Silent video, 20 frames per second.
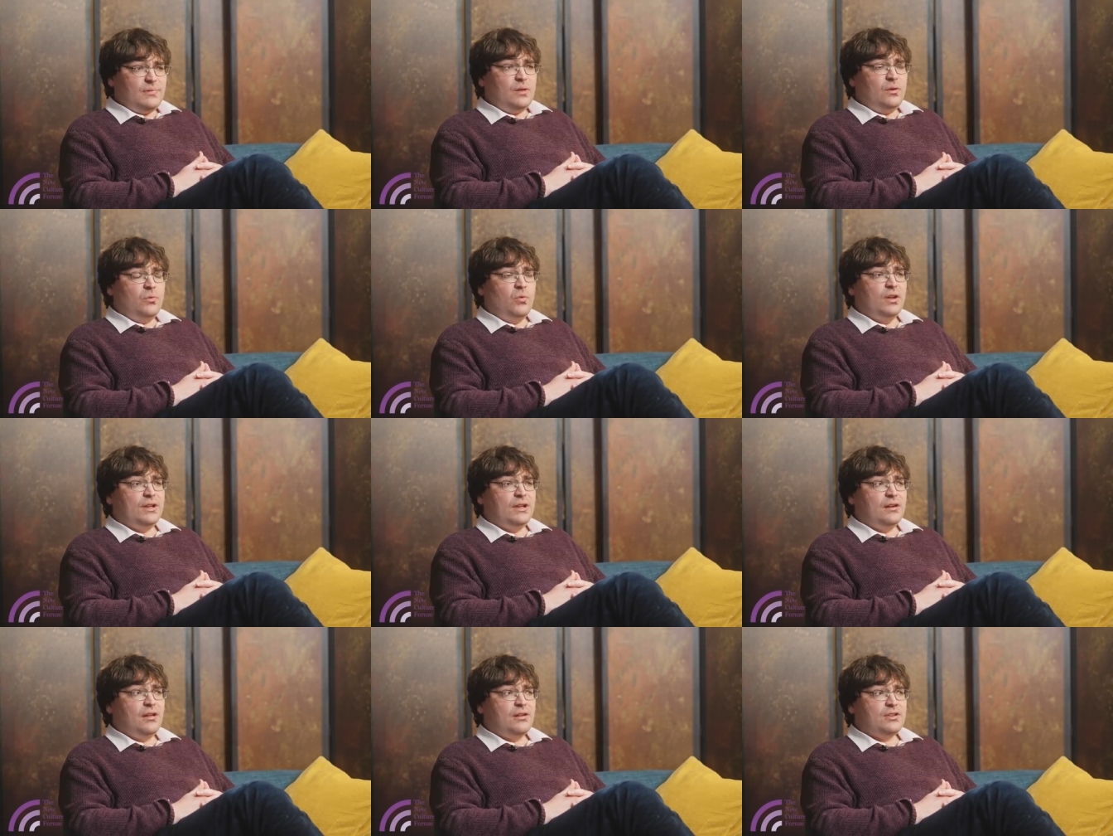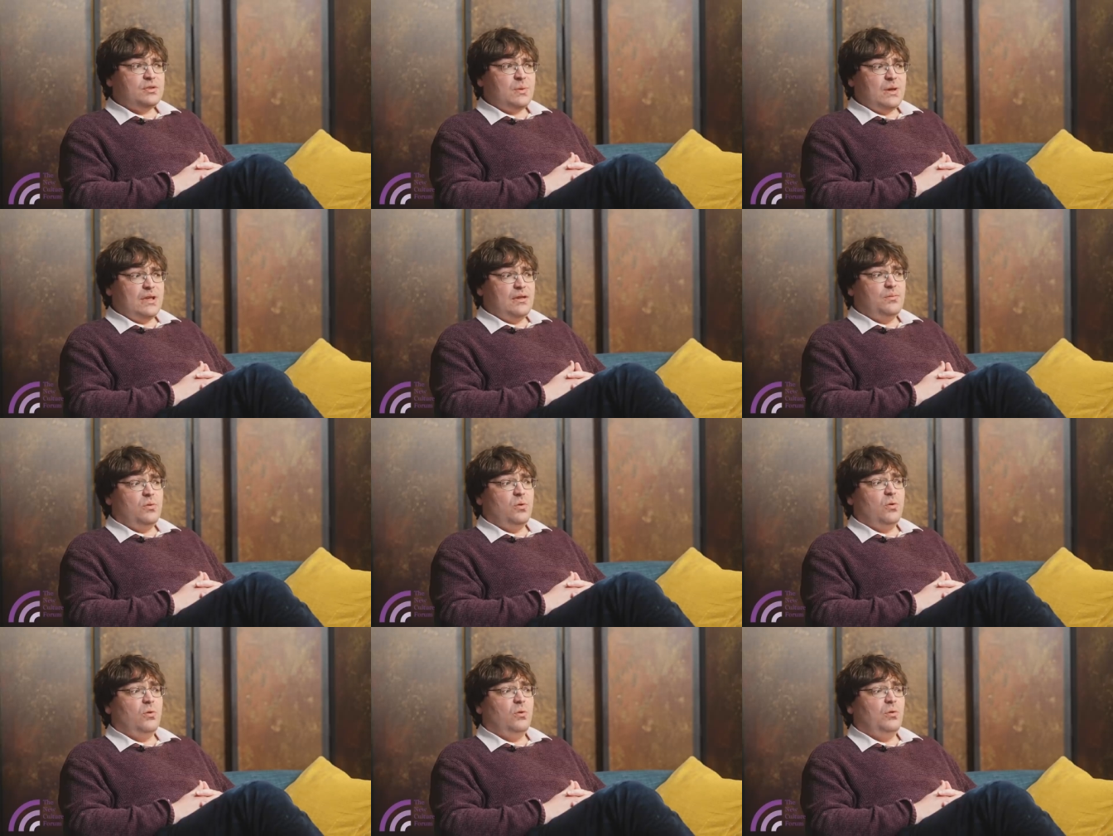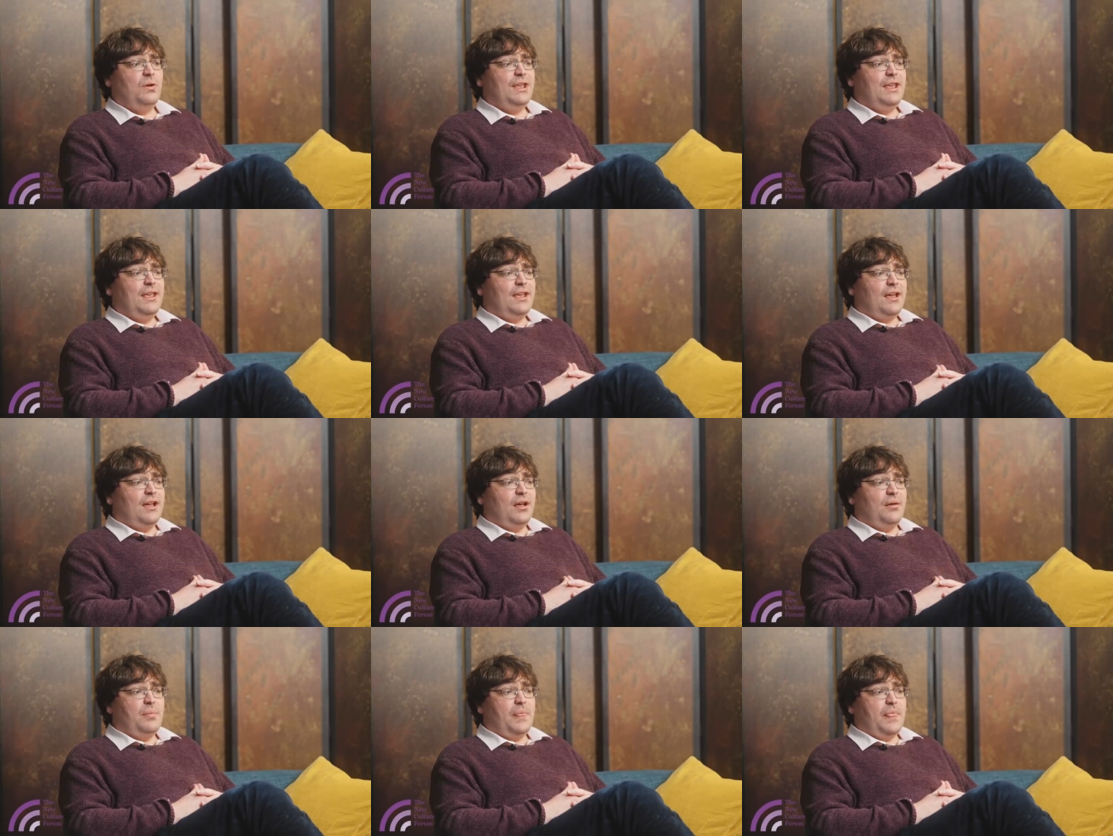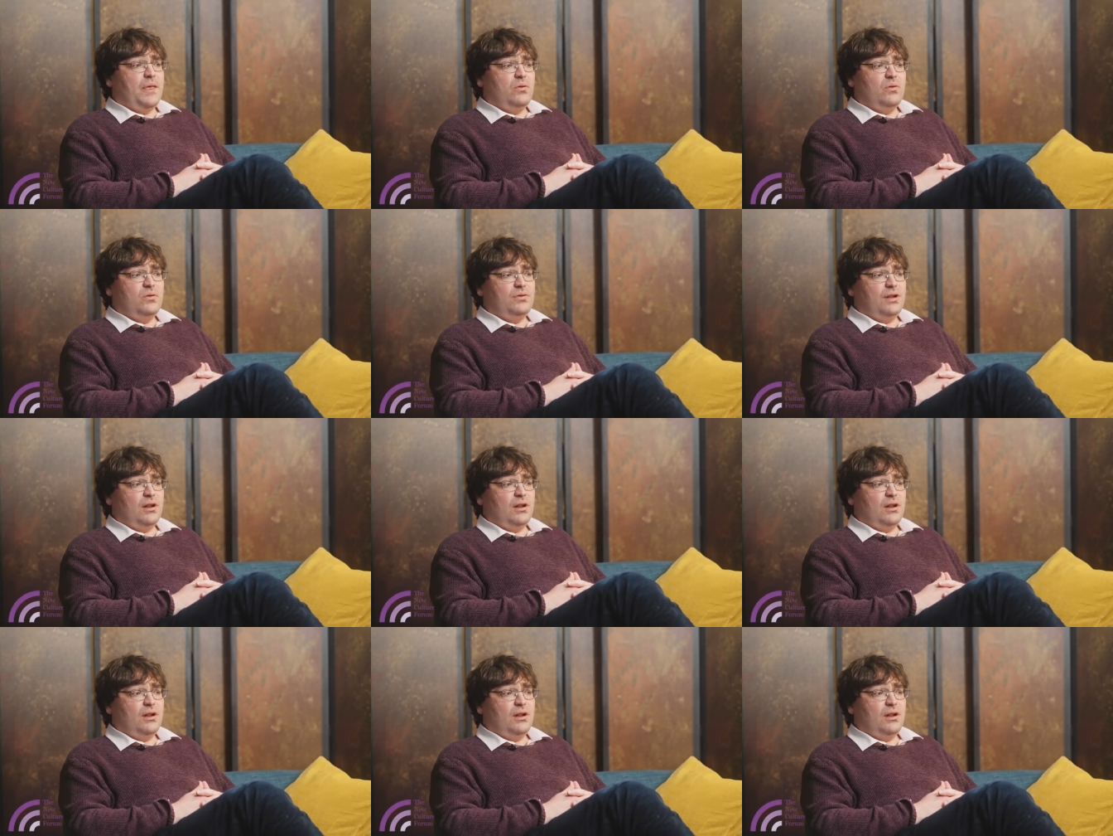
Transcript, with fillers: working class people, who,